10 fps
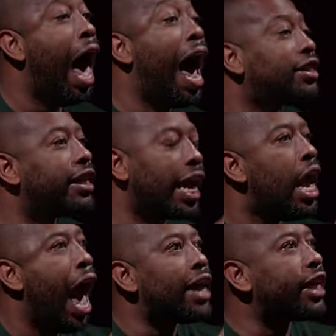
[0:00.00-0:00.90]
I say,
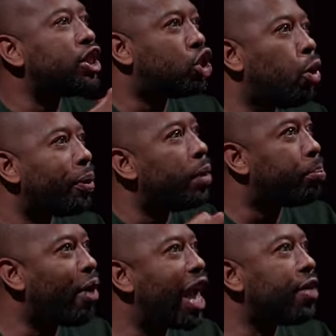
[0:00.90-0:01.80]
I say stupid and
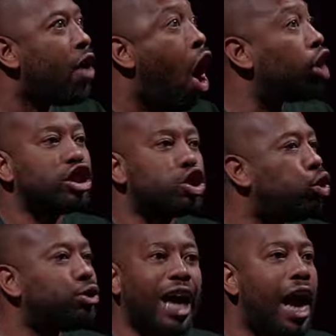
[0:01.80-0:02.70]
brave are just
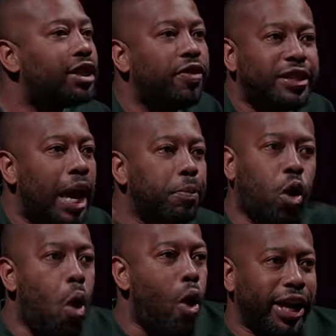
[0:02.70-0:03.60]
two sides of the same
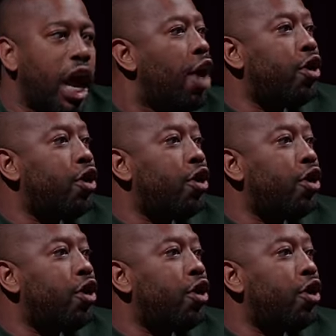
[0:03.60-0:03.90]
coin coin.